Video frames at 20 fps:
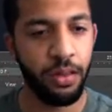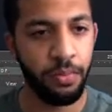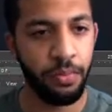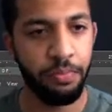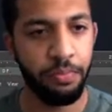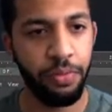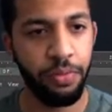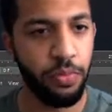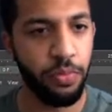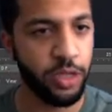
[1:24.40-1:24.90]

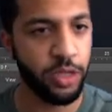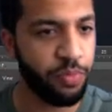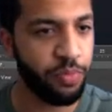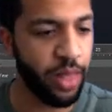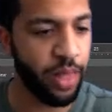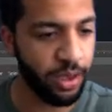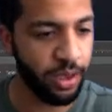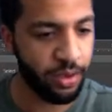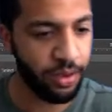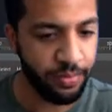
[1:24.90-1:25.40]
boom. It's
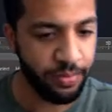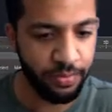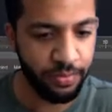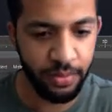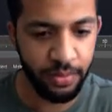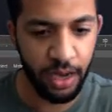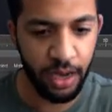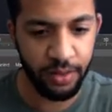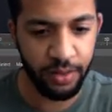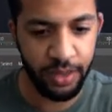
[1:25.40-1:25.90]
blank.
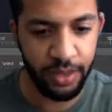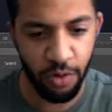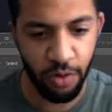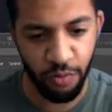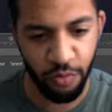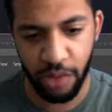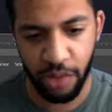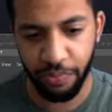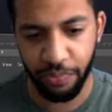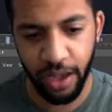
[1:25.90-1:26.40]
Nothing's here. If
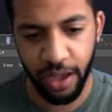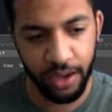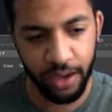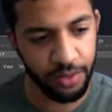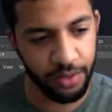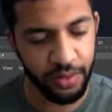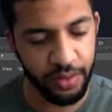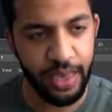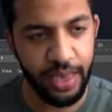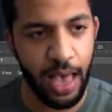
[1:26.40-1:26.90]
we hit play,
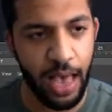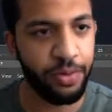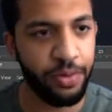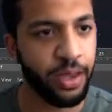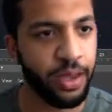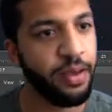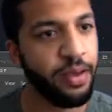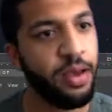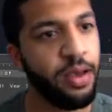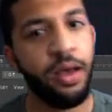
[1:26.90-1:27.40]
nothing's happening.